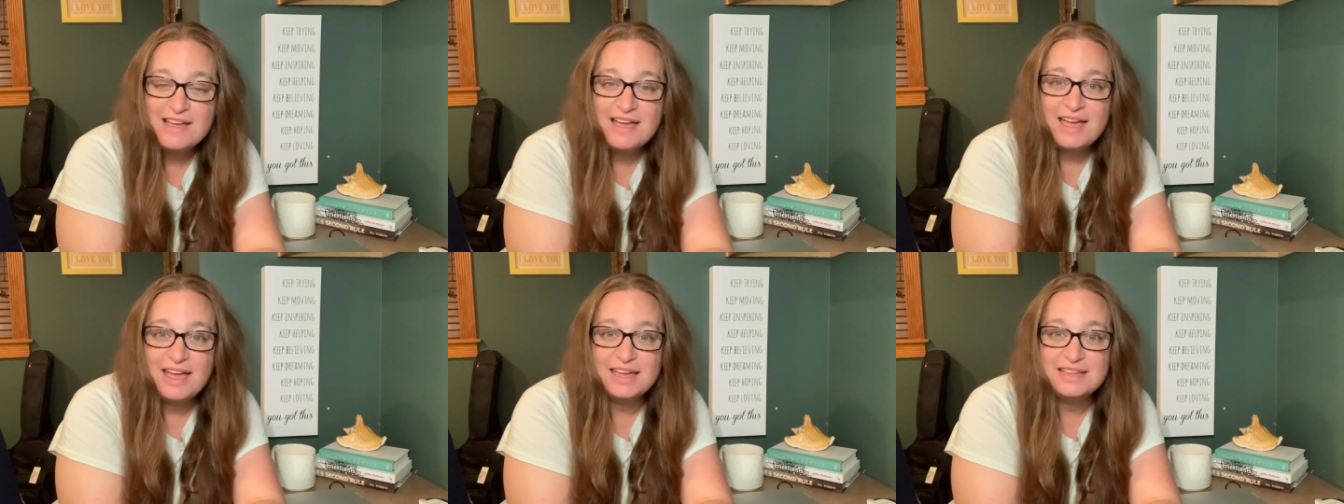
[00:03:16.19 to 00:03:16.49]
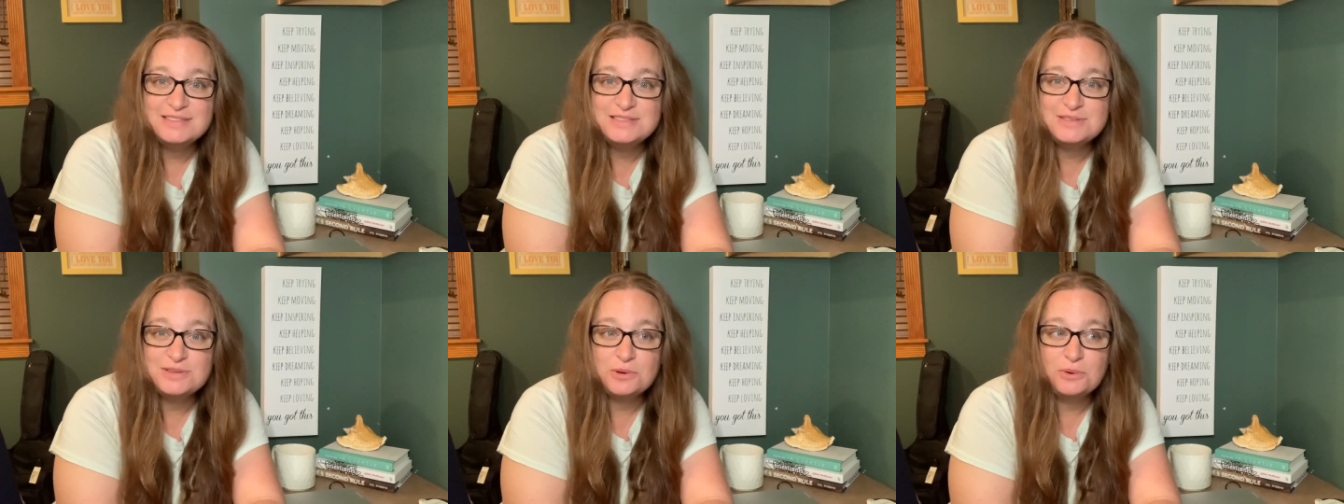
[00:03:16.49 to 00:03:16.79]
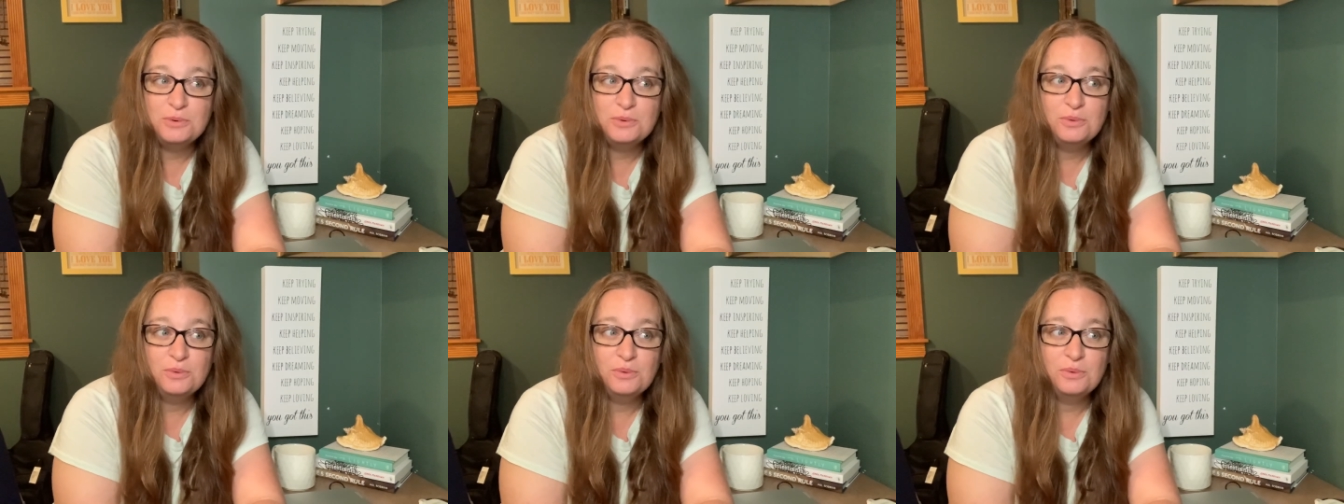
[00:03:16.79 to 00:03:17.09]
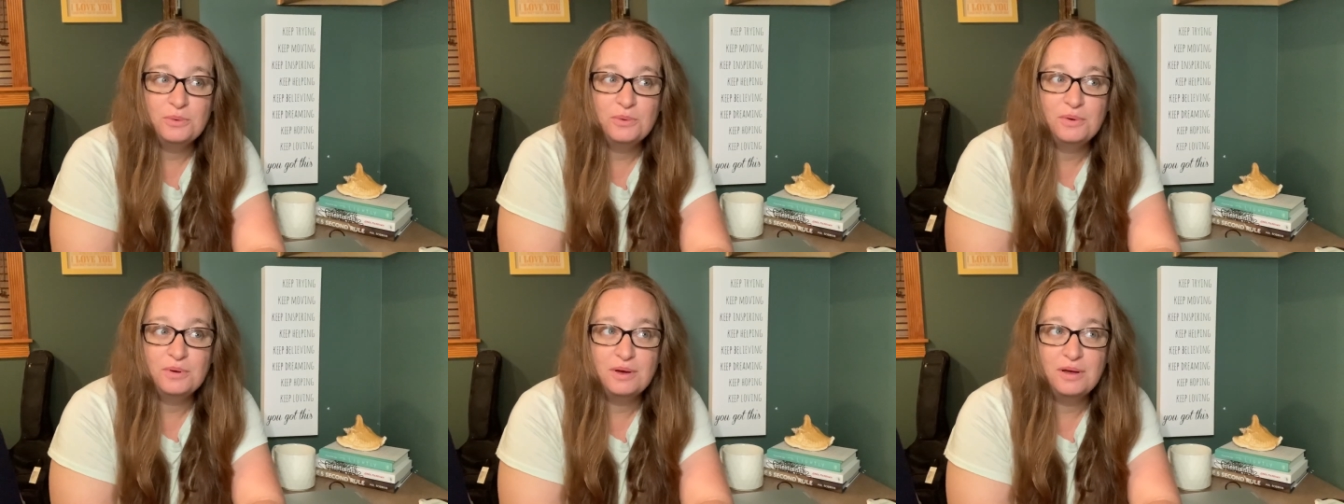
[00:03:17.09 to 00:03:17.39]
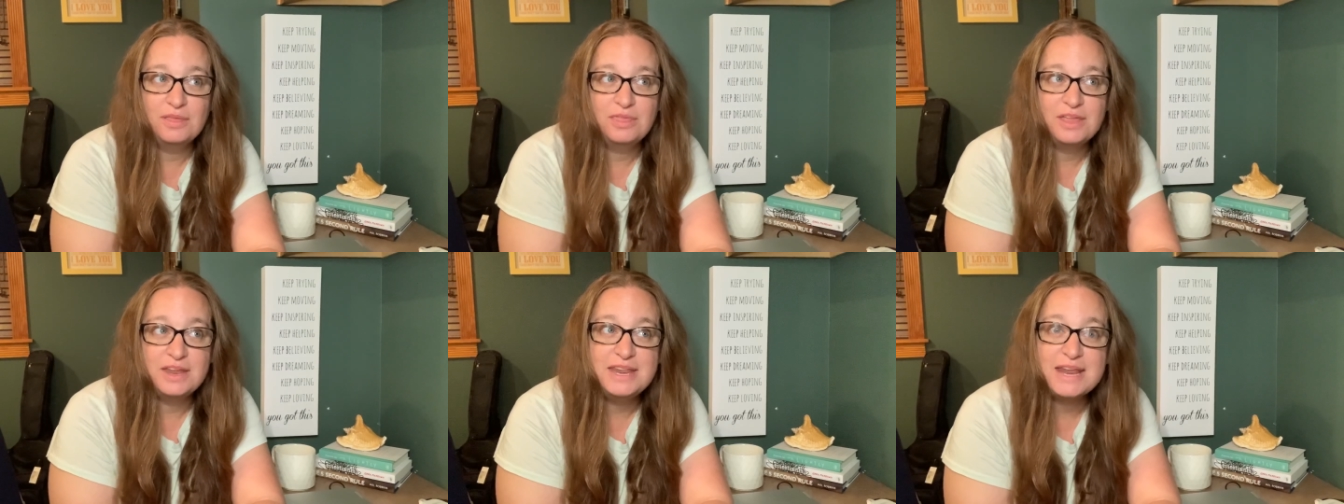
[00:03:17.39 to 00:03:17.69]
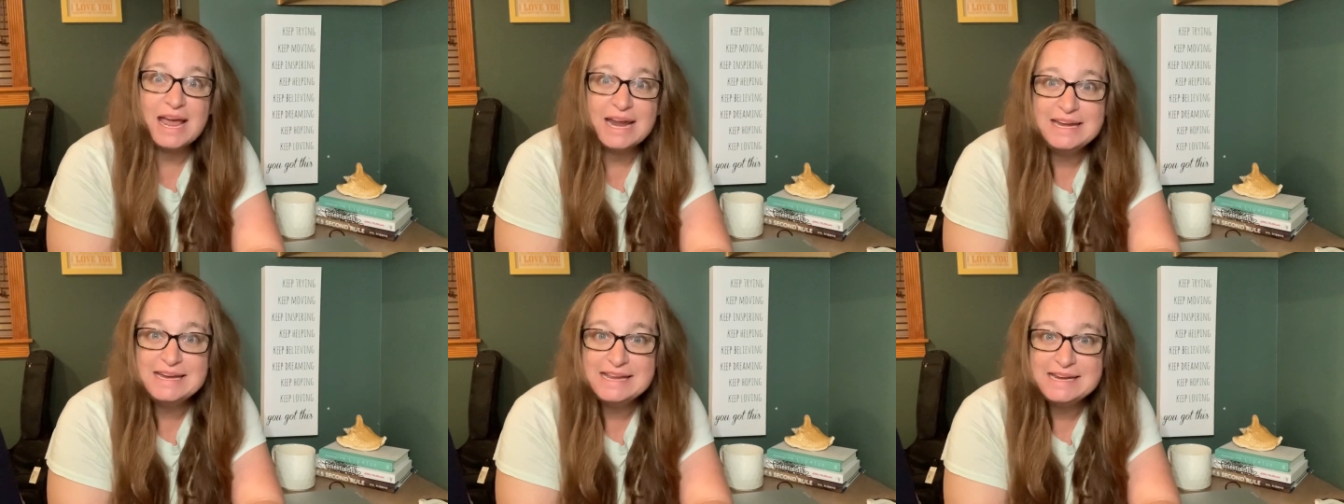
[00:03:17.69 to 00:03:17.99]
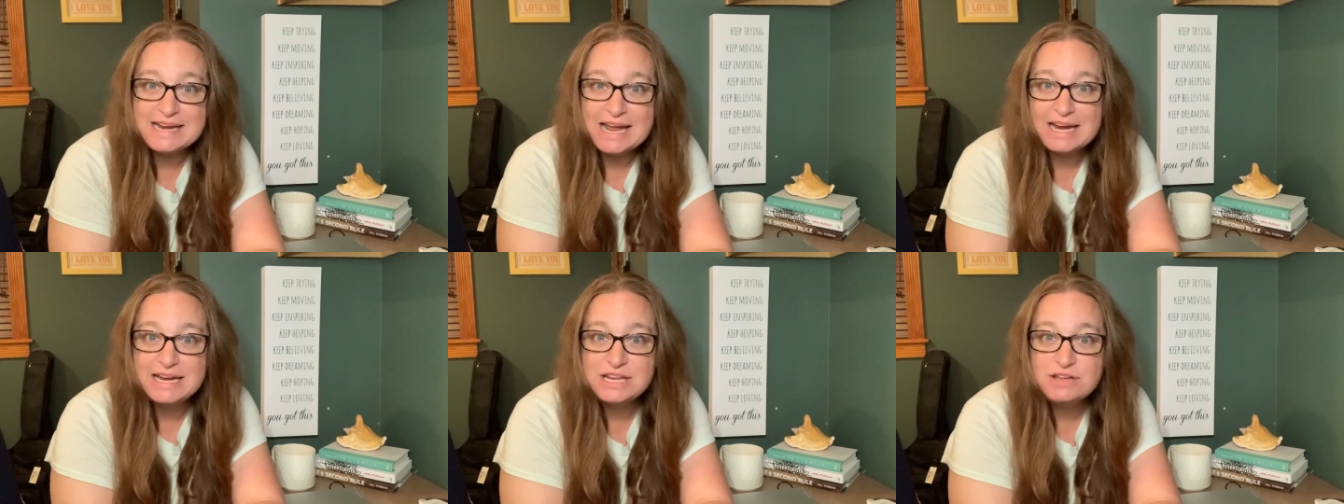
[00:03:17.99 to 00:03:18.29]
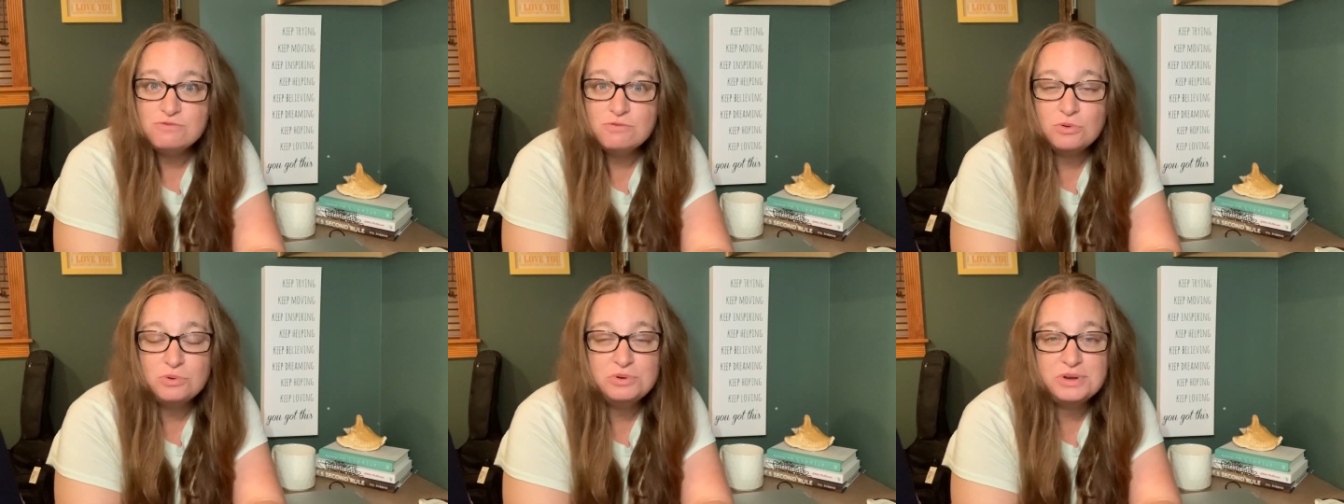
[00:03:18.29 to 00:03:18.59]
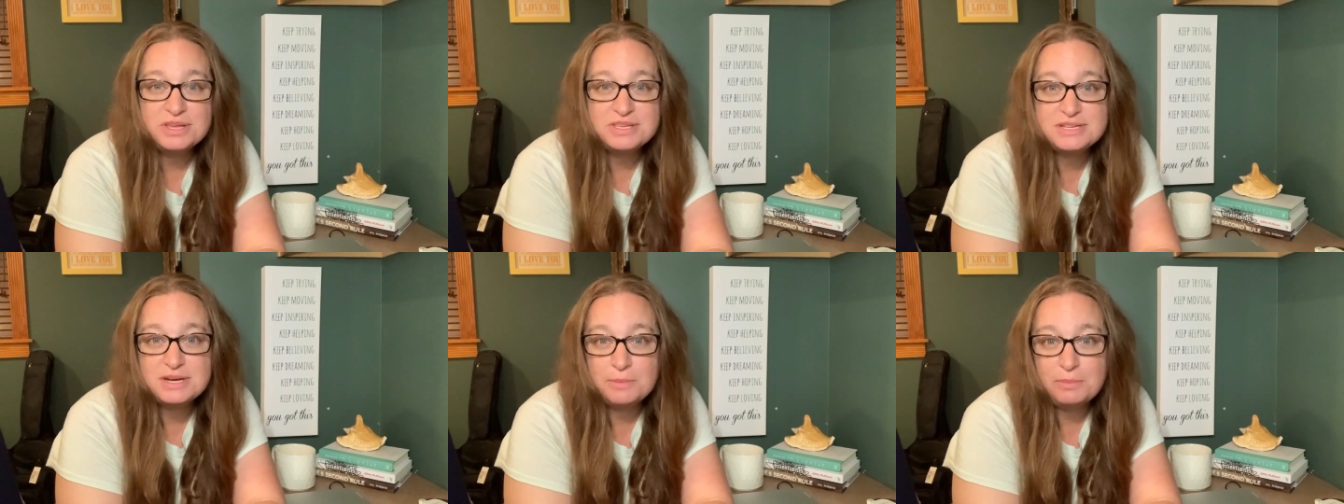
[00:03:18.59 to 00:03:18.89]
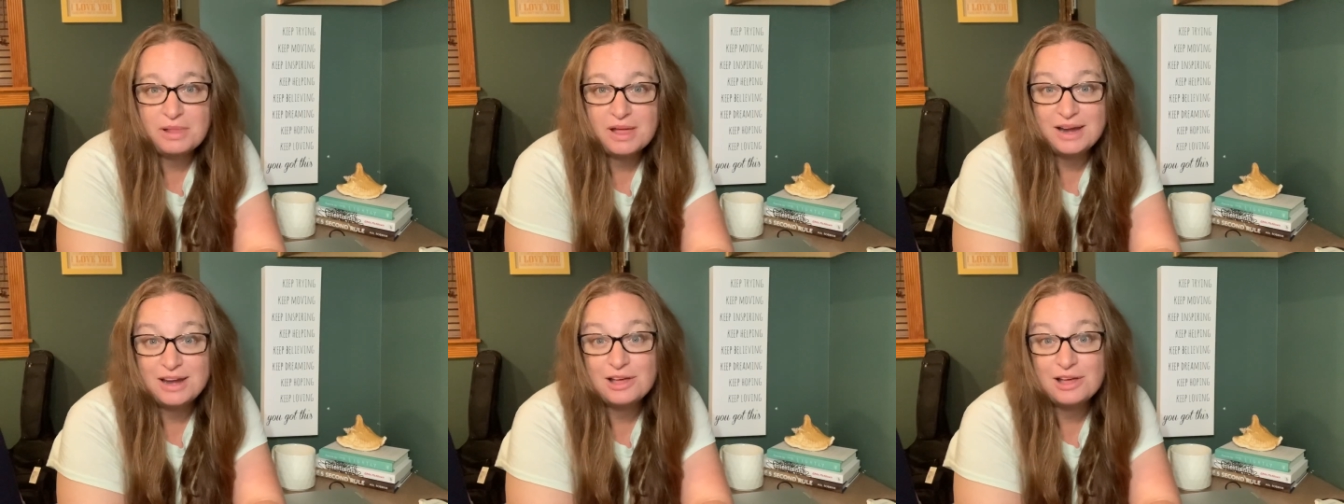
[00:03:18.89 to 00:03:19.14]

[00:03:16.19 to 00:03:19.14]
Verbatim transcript: And so the 90-90 rule doesn't apply to